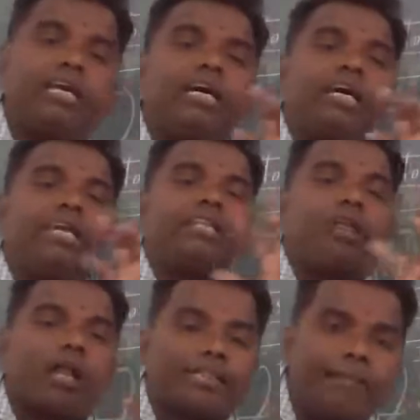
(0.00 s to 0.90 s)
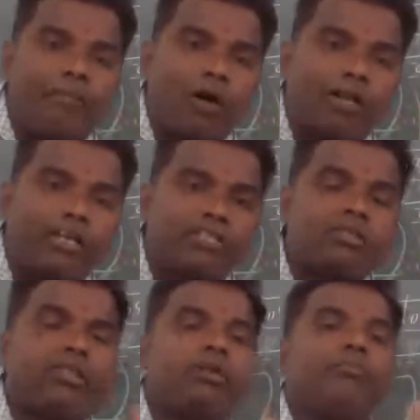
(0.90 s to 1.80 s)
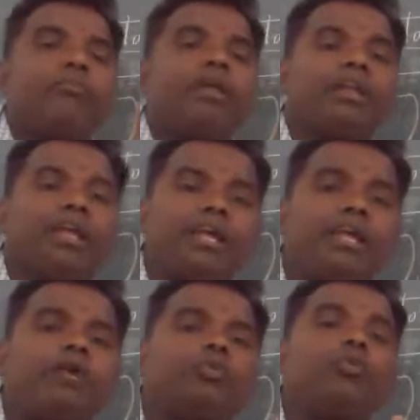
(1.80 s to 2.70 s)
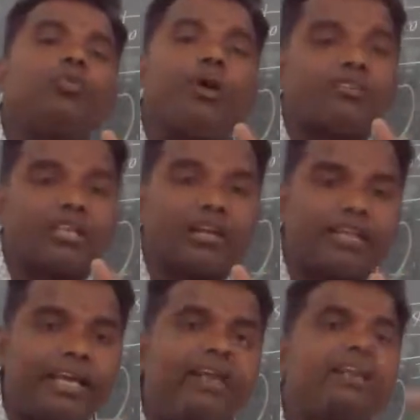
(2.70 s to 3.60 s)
In Rothke pocket, mainly two parts are there.